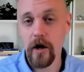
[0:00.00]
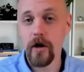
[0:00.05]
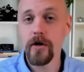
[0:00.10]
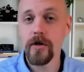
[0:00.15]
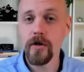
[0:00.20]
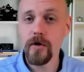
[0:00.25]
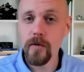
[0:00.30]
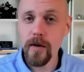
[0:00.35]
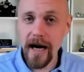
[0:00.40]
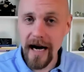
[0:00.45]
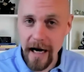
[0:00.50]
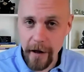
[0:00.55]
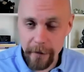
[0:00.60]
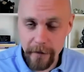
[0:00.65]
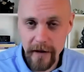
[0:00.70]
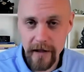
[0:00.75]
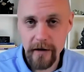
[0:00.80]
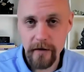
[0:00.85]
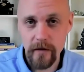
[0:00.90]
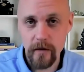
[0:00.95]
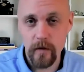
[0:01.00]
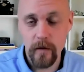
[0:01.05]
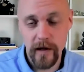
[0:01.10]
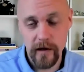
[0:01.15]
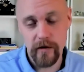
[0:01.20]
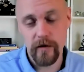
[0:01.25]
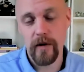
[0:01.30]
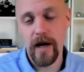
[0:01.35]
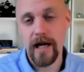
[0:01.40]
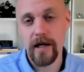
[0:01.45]
Are you happy
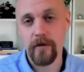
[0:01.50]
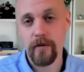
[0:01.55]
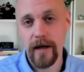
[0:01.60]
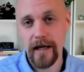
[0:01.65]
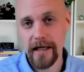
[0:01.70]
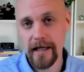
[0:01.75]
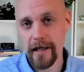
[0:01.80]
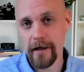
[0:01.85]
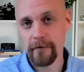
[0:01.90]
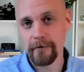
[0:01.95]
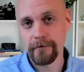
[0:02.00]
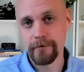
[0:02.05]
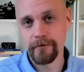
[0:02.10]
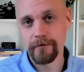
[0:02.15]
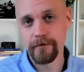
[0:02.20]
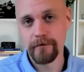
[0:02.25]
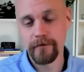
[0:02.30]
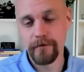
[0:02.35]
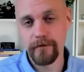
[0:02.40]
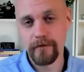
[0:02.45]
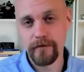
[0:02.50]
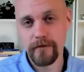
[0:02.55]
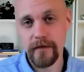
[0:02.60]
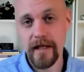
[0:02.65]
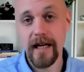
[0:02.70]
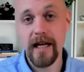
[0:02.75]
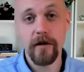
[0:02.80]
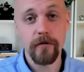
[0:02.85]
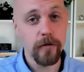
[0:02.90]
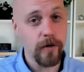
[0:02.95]
where you're at right now?
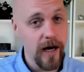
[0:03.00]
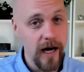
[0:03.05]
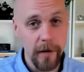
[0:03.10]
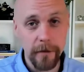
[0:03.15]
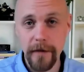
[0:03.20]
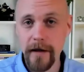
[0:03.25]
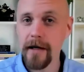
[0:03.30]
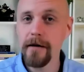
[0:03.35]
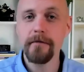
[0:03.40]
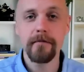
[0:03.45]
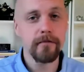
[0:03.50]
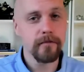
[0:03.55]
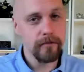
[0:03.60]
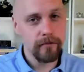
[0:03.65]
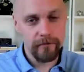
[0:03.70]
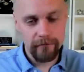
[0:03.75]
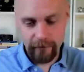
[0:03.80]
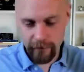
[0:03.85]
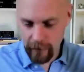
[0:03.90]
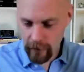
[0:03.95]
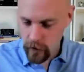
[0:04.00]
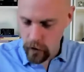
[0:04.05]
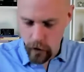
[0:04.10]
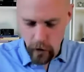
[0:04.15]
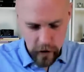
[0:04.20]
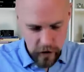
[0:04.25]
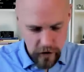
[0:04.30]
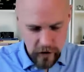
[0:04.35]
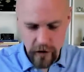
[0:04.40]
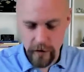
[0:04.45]
And if you're happy,
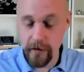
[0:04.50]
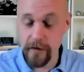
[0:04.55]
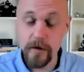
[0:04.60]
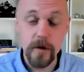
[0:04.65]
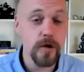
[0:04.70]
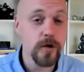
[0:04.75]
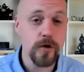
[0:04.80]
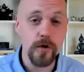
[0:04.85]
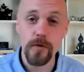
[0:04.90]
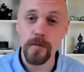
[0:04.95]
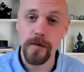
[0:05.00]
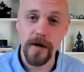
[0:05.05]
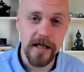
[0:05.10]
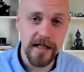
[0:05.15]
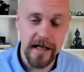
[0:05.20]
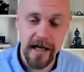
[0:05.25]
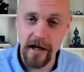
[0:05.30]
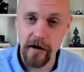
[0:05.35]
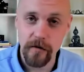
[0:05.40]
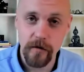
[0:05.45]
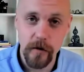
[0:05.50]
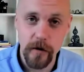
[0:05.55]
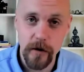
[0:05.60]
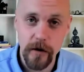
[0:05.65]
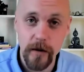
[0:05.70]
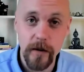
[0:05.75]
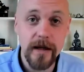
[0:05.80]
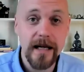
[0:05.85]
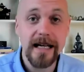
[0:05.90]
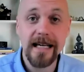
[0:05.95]
awesome, super excited for
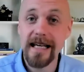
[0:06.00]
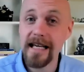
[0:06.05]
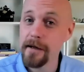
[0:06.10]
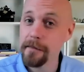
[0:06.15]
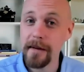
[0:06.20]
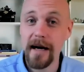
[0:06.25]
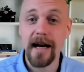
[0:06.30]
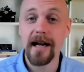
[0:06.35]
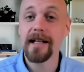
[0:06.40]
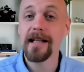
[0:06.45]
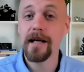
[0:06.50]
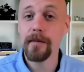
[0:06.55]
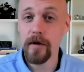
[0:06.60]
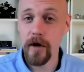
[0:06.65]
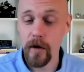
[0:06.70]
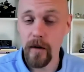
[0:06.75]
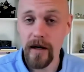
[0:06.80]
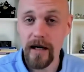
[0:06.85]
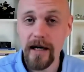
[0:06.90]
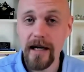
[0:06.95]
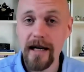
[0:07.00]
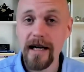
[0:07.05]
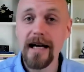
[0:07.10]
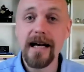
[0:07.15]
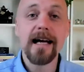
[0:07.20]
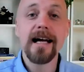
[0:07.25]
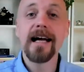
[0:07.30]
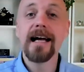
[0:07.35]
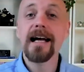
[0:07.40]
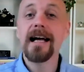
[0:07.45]
you. Keep at it, keep going.
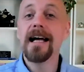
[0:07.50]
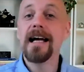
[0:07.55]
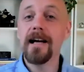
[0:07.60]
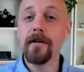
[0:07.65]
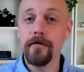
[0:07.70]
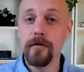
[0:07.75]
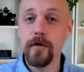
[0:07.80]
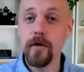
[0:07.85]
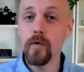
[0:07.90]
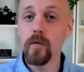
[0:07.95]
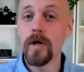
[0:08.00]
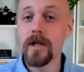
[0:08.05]
If you